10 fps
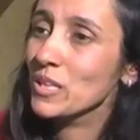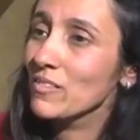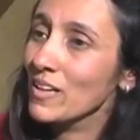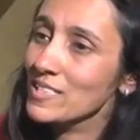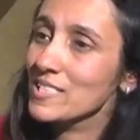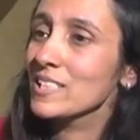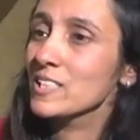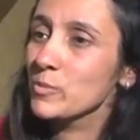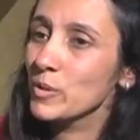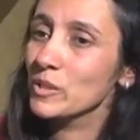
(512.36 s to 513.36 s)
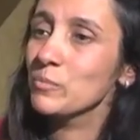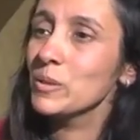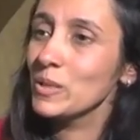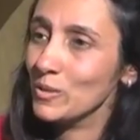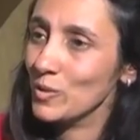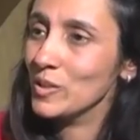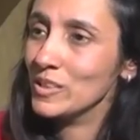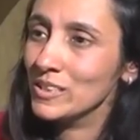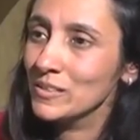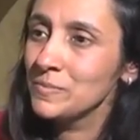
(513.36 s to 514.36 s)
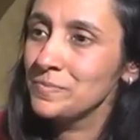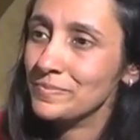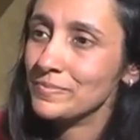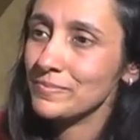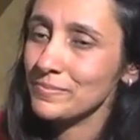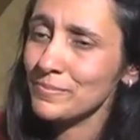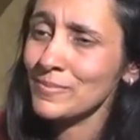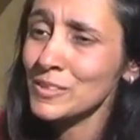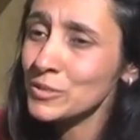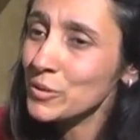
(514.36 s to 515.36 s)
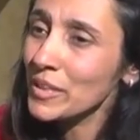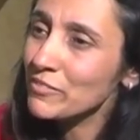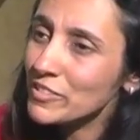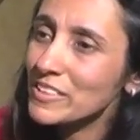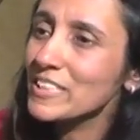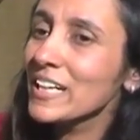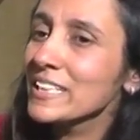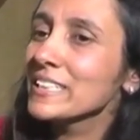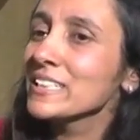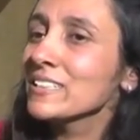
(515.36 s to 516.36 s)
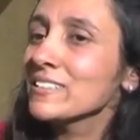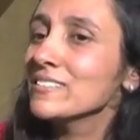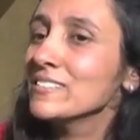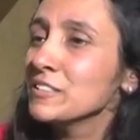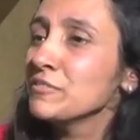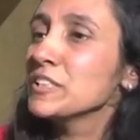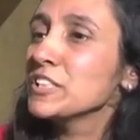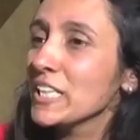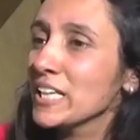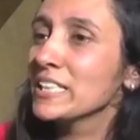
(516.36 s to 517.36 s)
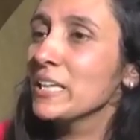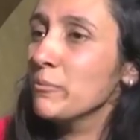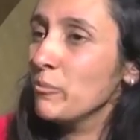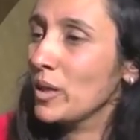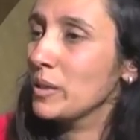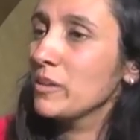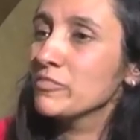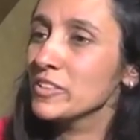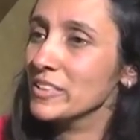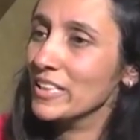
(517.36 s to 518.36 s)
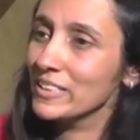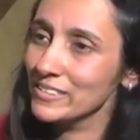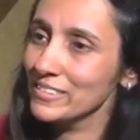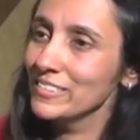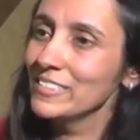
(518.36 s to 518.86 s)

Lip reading: giving us an expert opinion on it. So everything, I think, if we take them one after the other,